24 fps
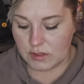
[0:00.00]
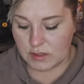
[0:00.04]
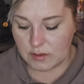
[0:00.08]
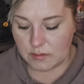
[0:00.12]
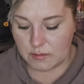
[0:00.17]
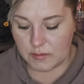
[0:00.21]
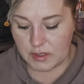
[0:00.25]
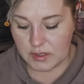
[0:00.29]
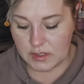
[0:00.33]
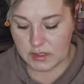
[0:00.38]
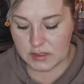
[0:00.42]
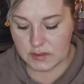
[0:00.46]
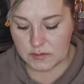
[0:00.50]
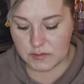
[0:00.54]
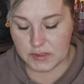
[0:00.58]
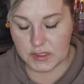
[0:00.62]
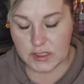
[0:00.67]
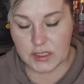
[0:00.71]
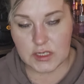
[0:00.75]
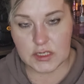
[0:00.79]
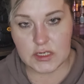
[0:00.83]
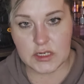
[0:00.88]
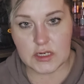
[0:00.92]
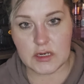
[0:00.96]
that my husband
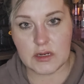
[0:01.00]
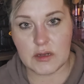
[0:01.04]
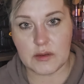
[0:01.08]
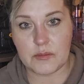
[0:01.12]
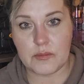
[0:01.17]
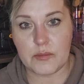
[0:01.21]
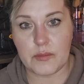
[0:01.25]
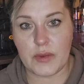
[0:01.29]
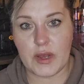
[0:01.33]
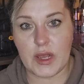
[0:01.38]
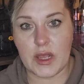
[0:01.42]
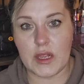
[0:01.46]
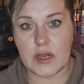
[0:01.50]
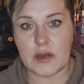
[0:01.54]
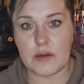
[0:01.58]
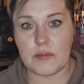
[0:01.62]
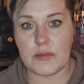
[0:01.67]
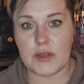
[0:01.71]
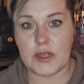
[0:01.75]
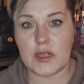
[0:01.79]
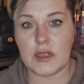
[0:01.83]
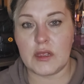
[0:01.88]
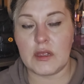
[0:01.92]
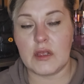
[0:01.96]
ended up buying
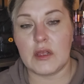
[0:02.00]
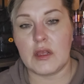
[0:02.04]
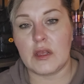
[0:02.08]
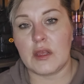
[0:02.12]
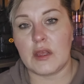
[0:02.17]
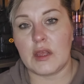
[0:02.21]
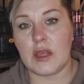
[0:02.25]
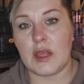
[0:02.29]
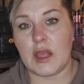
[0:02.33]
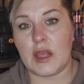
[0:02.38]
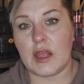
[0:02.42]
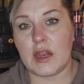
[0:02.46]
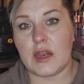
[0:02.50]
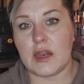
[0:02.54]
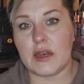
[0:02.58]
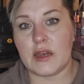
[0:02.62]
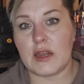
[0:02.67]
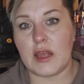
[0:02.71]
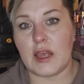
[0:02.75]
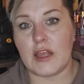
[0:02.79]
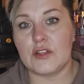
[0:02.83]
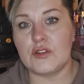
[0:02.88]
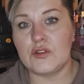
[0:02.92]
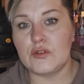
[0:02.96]
me, and
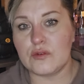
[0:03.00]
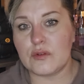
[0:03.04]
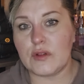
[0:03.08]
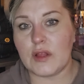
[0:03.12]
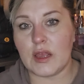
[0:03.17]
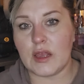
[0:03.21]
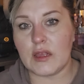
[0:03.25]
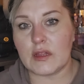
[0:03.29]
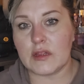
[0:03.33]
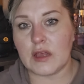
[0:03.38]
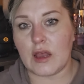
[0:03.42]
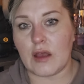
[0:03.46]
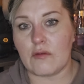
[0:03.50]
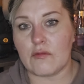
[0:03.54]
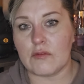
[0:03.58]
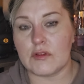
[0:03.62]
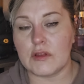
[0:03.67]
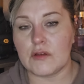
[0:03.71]
I do like that one.